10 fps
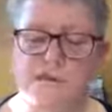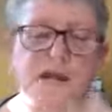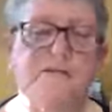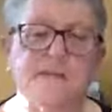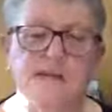
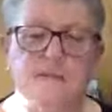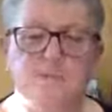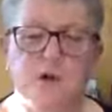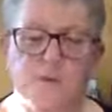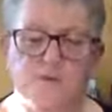and the skin
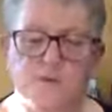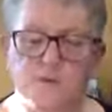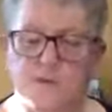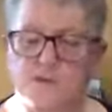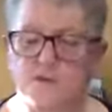helps with
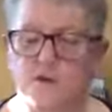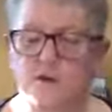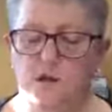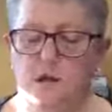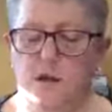that. So
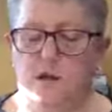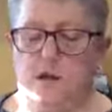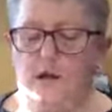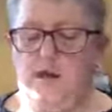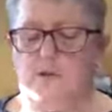
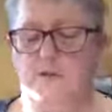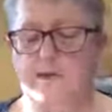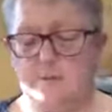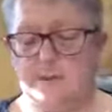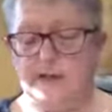
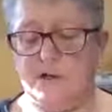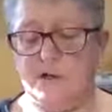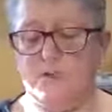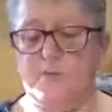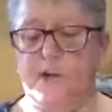they're
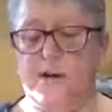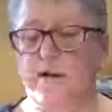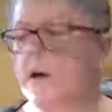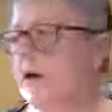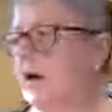banneton, but
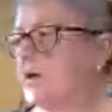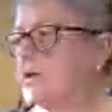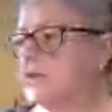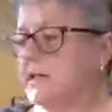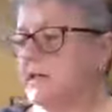
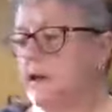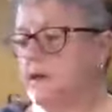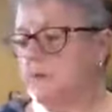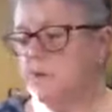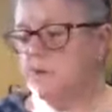honestly I
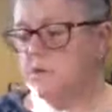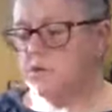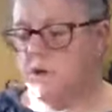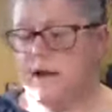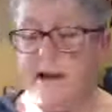would
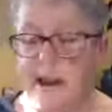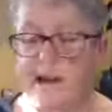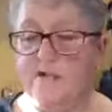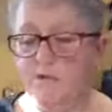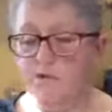and
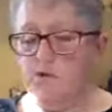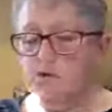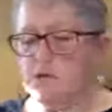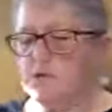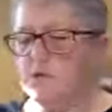have
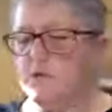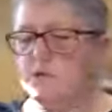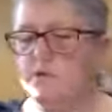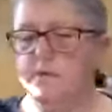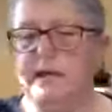used
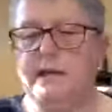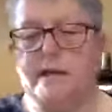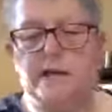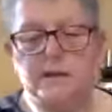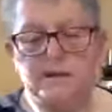for many
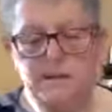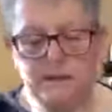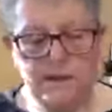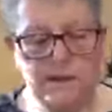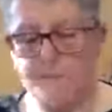years,
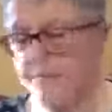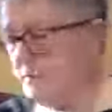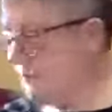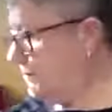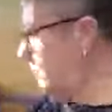
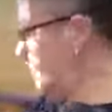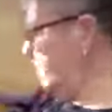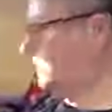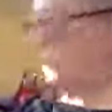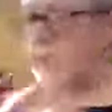
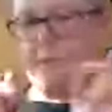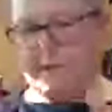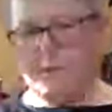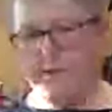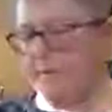bear with